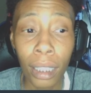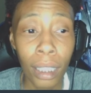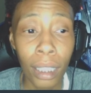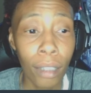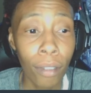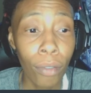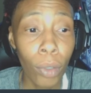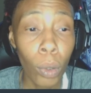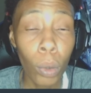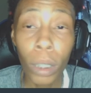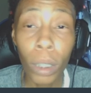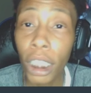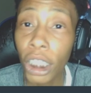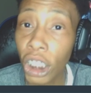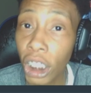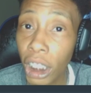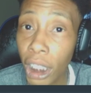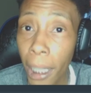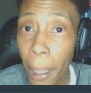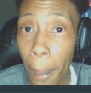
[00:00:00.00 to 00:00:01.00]

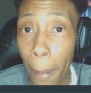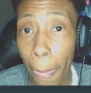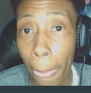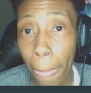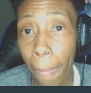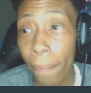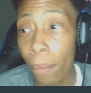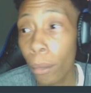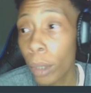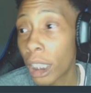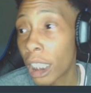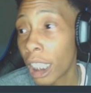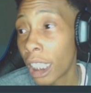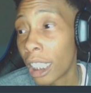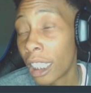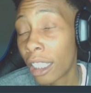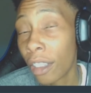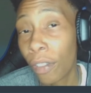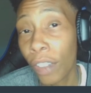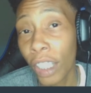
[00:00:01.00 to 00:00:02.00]
foolish. We've seen the
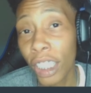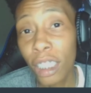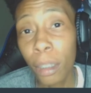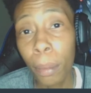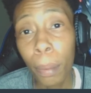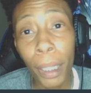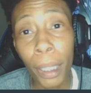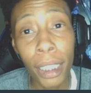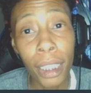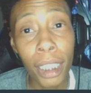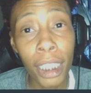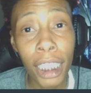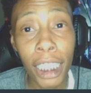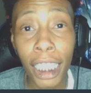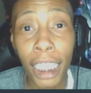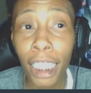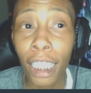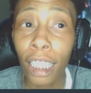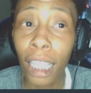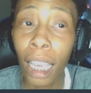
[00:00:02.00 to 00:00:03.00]
defensive player of the
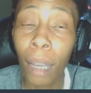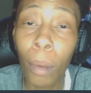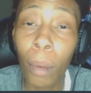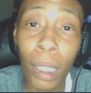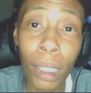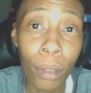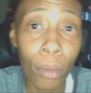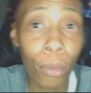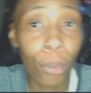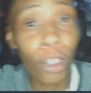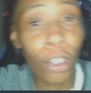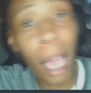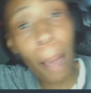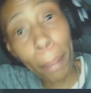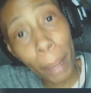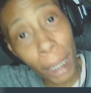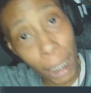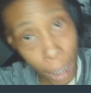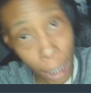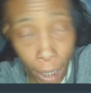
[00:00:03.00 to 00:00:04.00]
year look like one of them
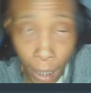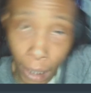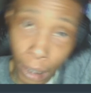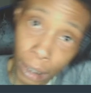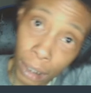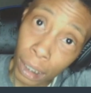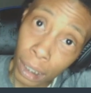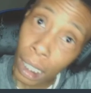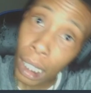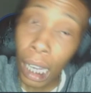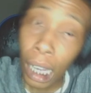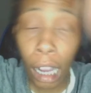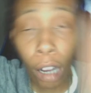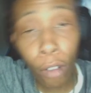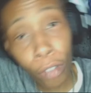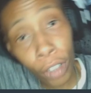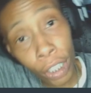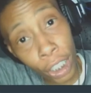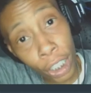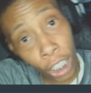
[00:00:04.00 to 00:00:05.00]
floppy things out
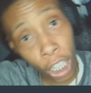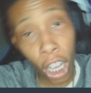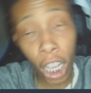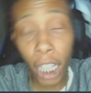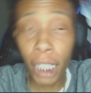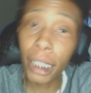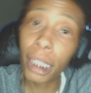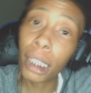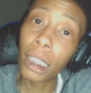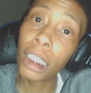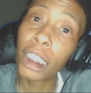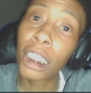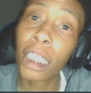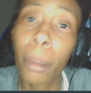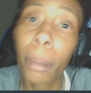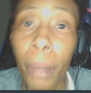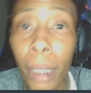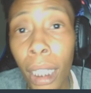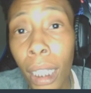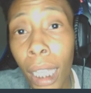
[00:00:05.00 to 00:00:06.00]
front the car
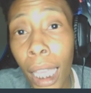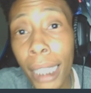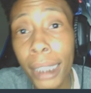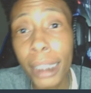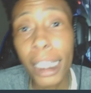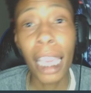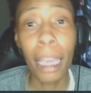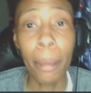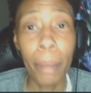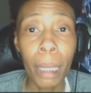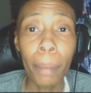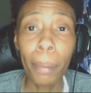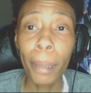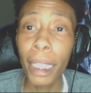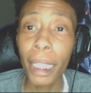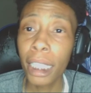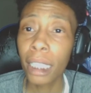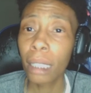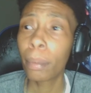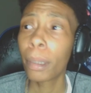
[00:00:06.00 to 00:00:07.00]
dealership in the last game he
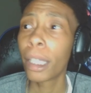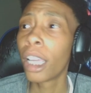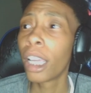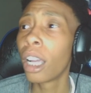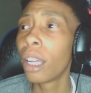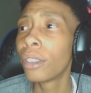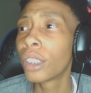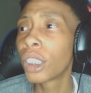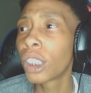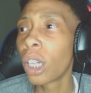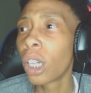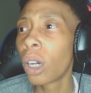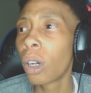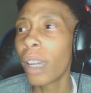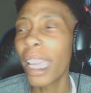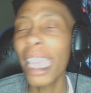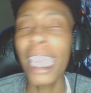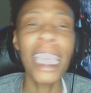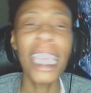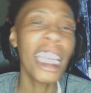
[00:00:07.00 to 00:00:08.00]
played in the playoffs. So
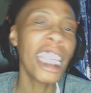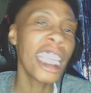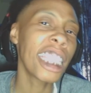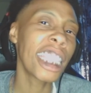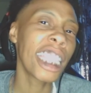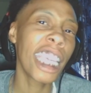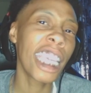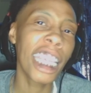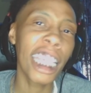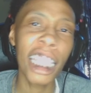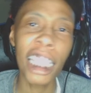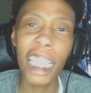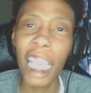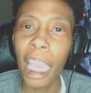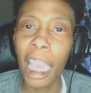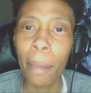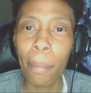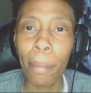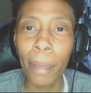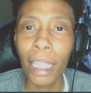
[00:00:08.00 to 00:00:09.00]
anything can
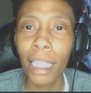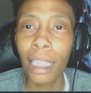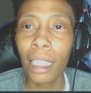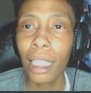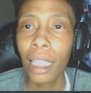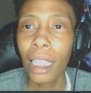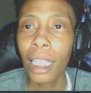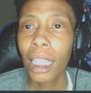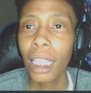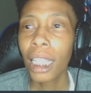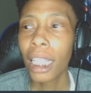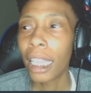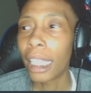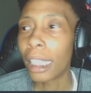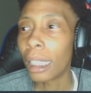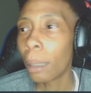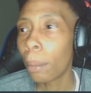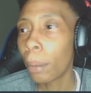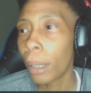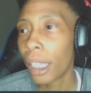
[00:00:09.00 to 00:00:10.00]
happen
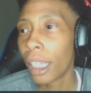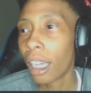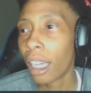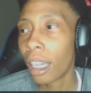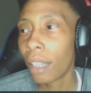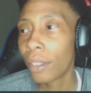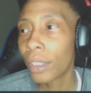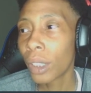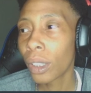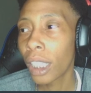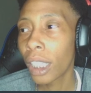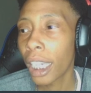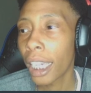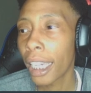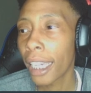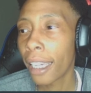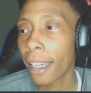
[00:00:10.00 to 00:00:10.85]
in the playoffs, okay?